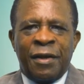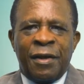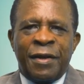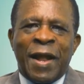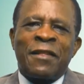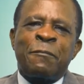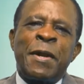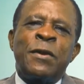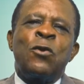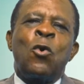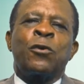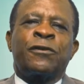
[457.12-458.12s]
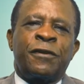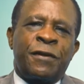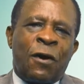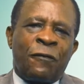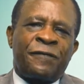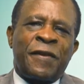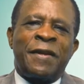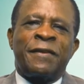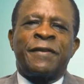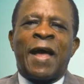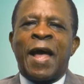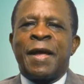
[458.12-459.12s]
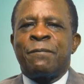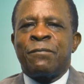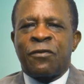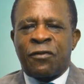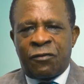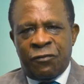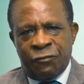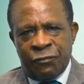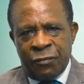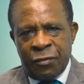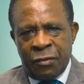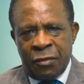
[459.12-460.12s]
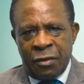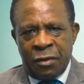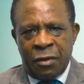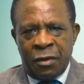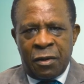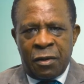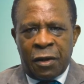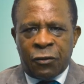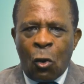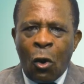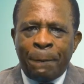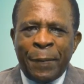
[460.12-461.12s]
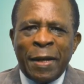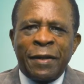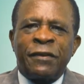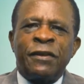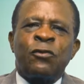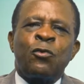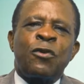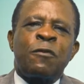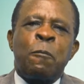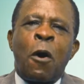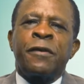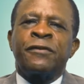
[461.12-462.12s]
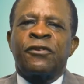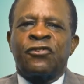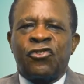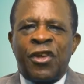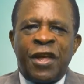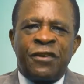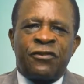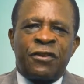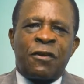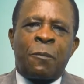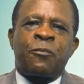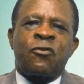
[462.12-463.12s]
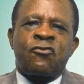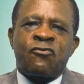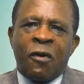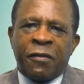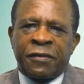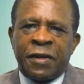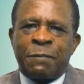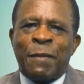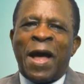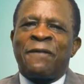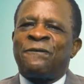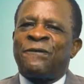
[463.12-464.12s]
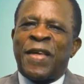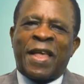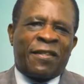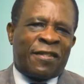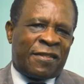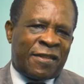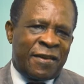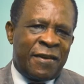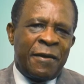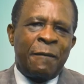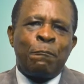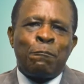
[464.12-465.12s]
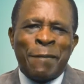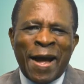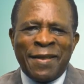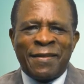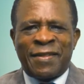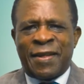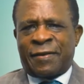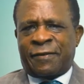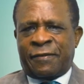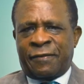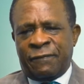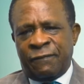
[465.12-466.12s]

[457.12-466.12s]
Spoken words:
It has been noted oftentimes that our ability to respond to change is obstructed by a fixed mindset